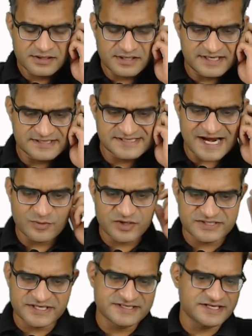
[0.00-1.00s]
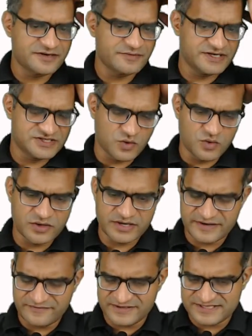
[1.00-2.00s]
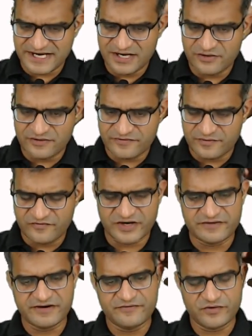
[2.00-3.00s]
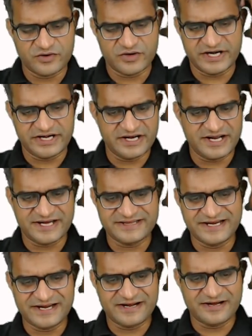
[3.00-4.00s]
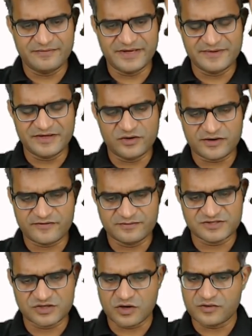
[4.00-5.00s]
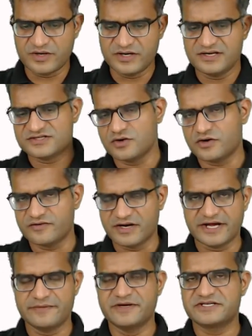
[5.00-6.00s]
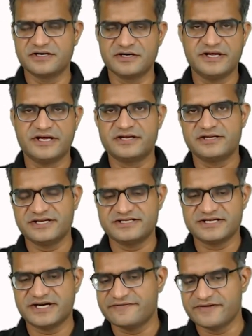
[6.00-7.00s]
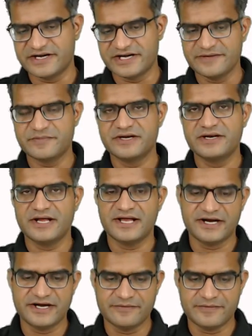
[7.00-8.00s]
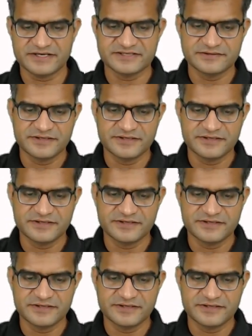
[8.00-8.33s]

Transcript: Sad boy is saying, sir, my score was scaled down from 124 to 19. I think maybe you are from slot 1. Slot 1, like I mentioned earlier, there is a definite dip in LRDI marks.